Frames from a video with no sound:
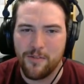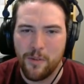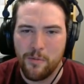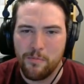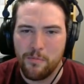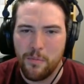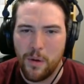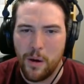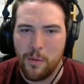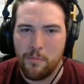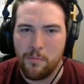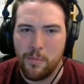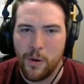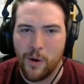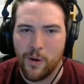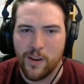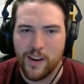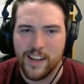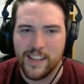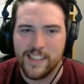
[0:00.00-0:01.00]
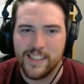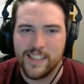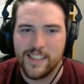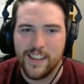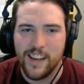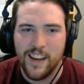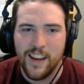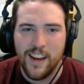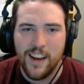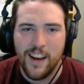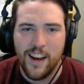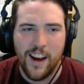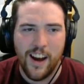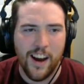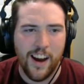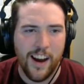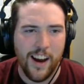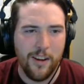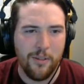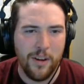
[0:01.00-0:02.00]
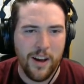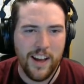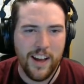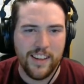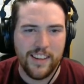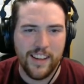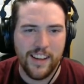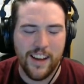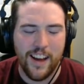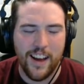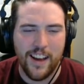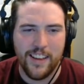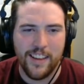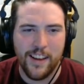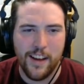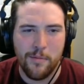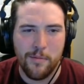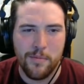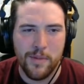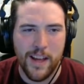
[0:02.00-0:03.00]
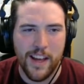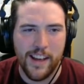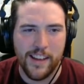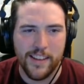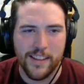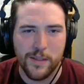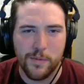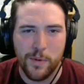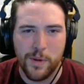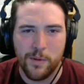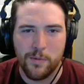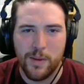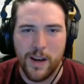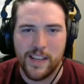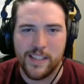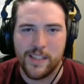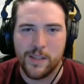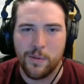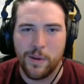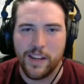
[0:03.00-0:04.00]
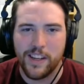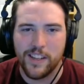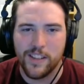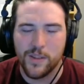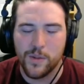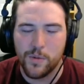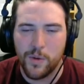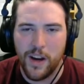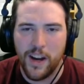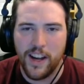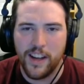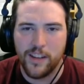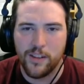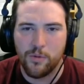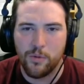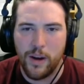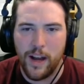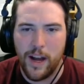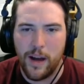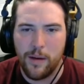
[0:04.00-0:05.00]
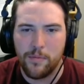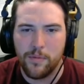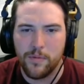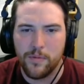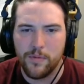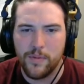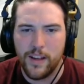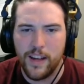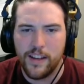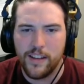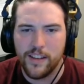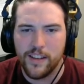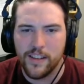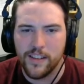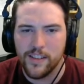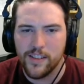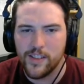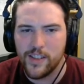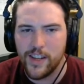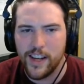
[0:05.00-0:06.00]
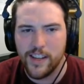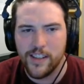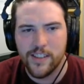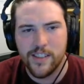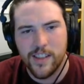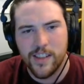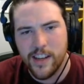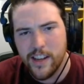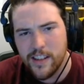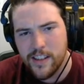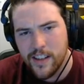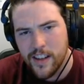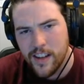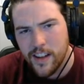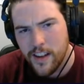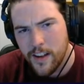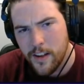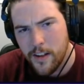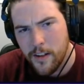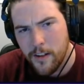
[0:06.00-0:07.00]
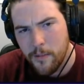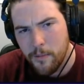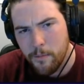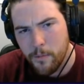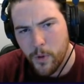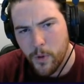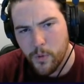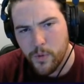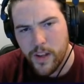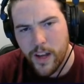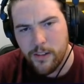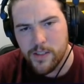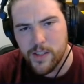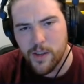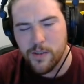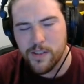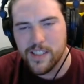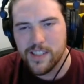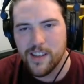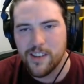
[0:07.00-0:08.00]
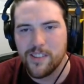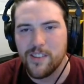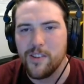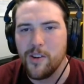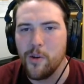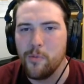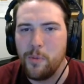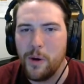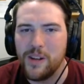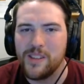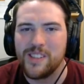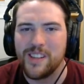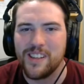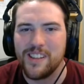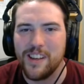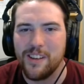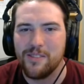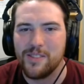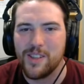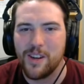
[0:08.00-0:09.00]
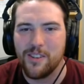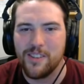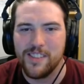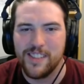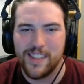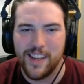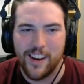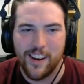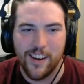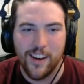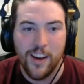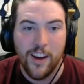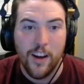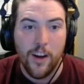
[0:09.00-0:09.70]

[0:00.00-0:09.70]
from Boris. All right, well, I think I think I'm laying this one to rest so I can try and grab... That didn't change, did it? No, that was always there. The no punching thing was always there.